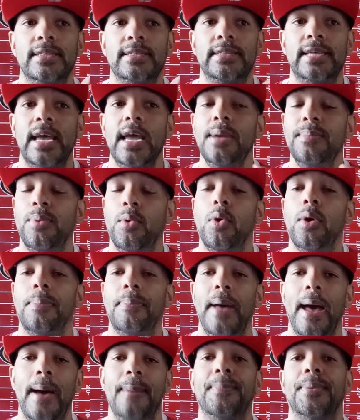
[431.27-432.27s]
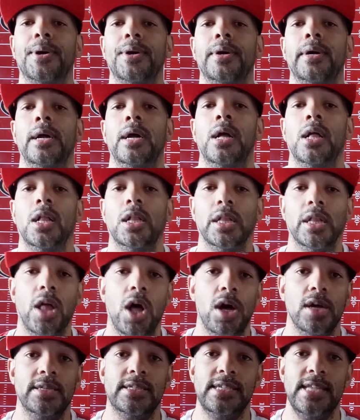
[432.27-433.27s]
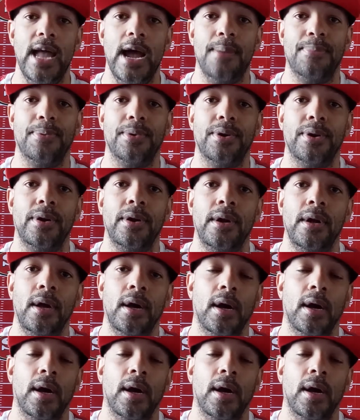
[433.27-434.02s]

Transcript: Tabor Pepper, long snapper.